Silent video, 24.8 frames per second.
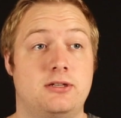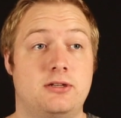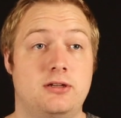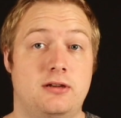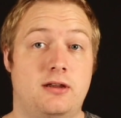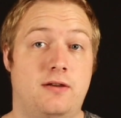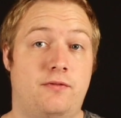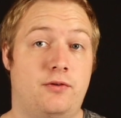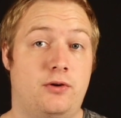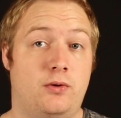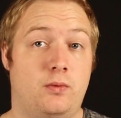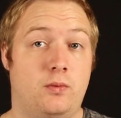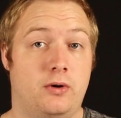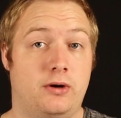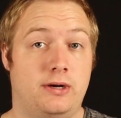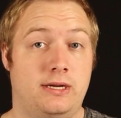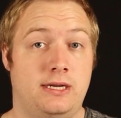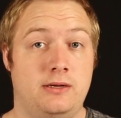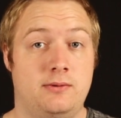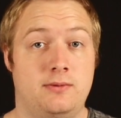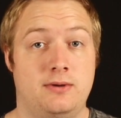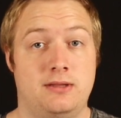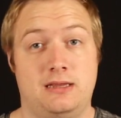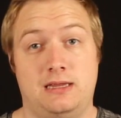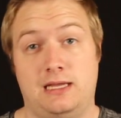good if you're
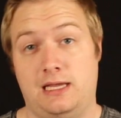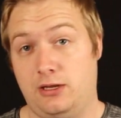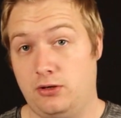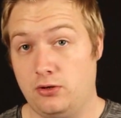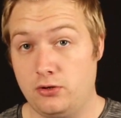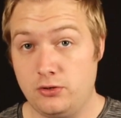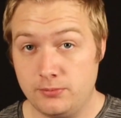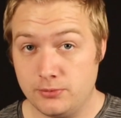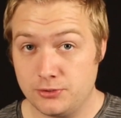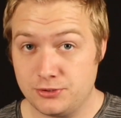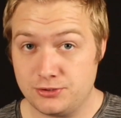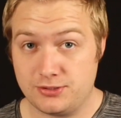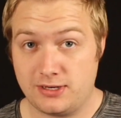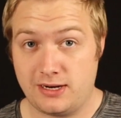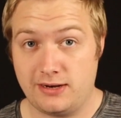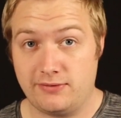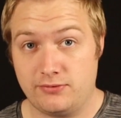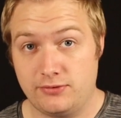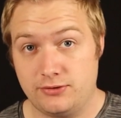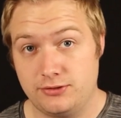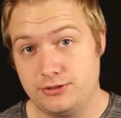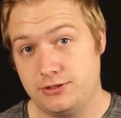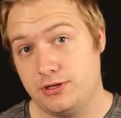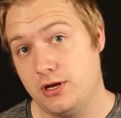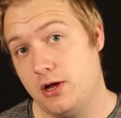working with like Uber
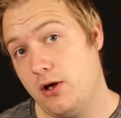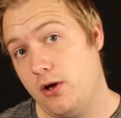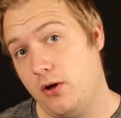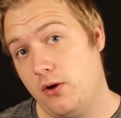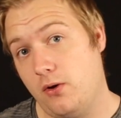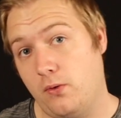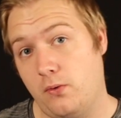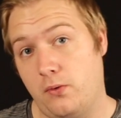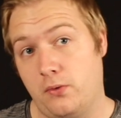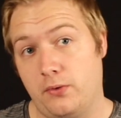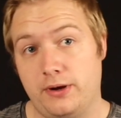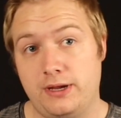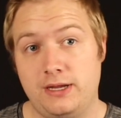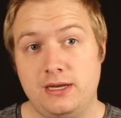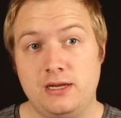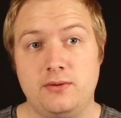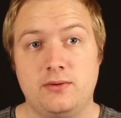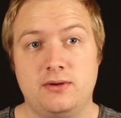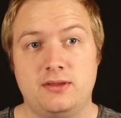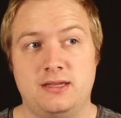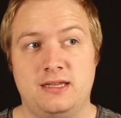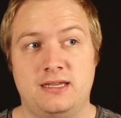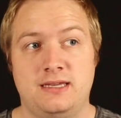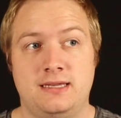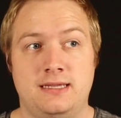drivers or
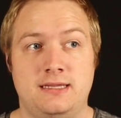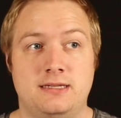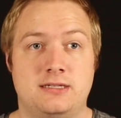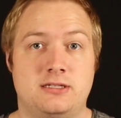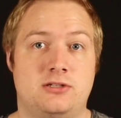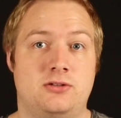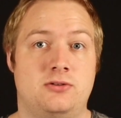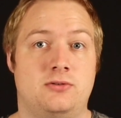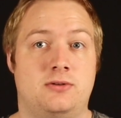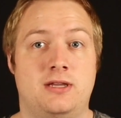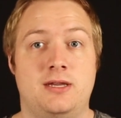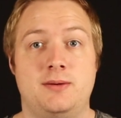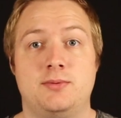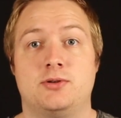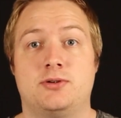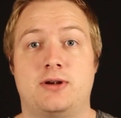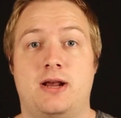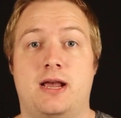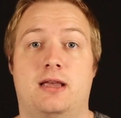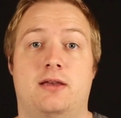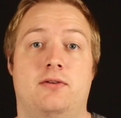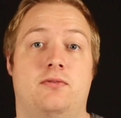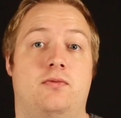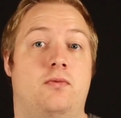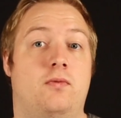anyone that needs to keep
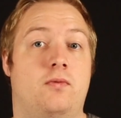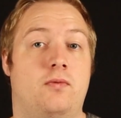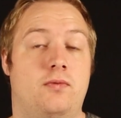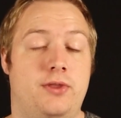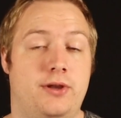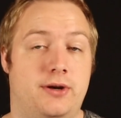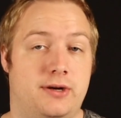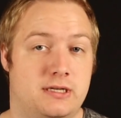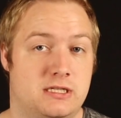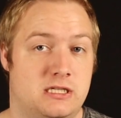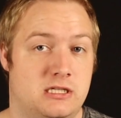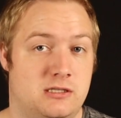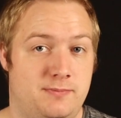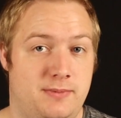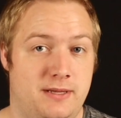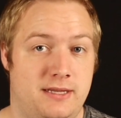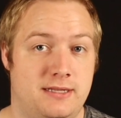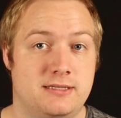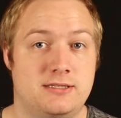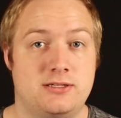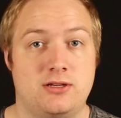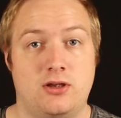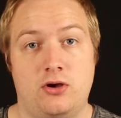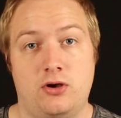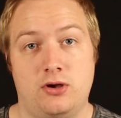track of their
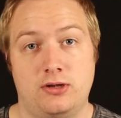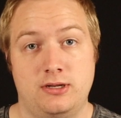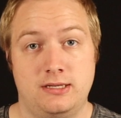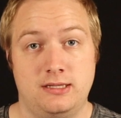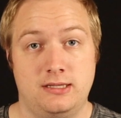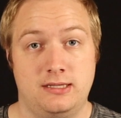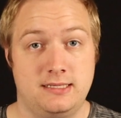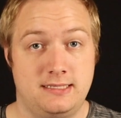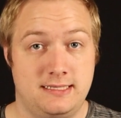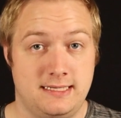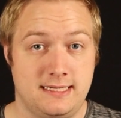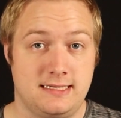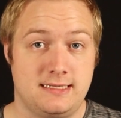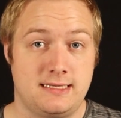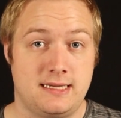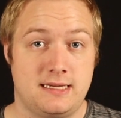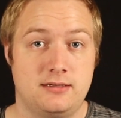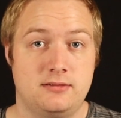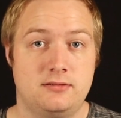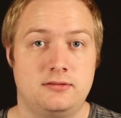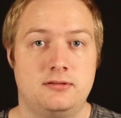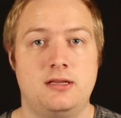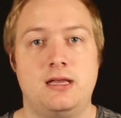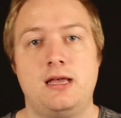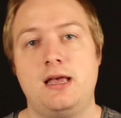expense on the
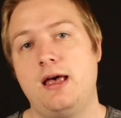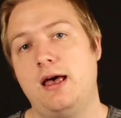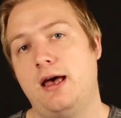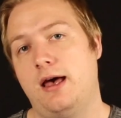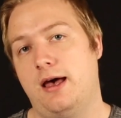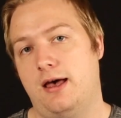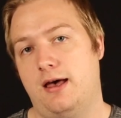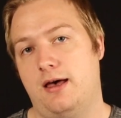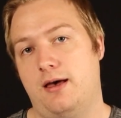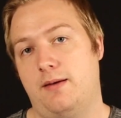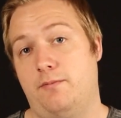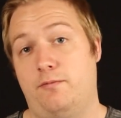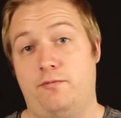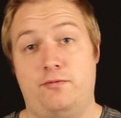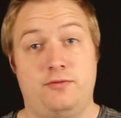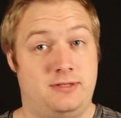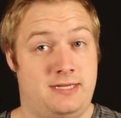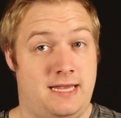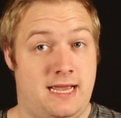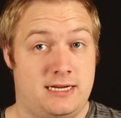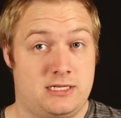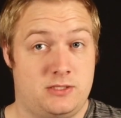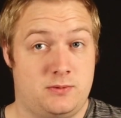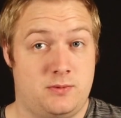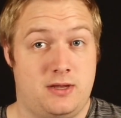detail,
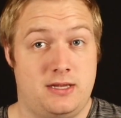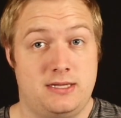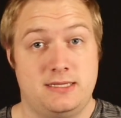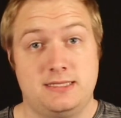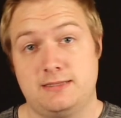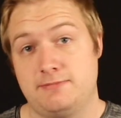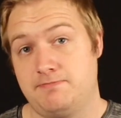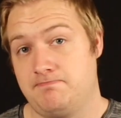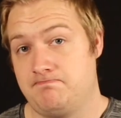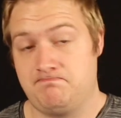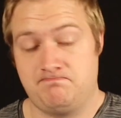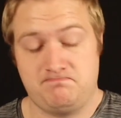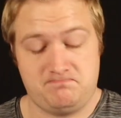tax-wise.